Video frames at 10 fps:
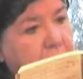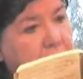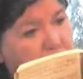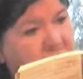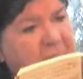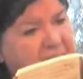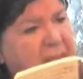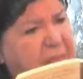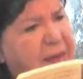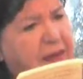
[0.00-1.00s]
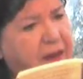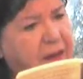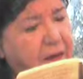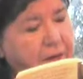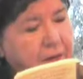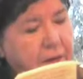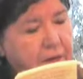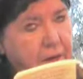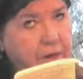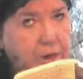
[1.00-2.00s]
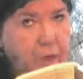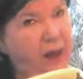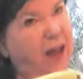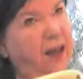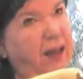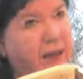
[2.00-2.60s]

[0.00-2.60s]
What's that there? Where?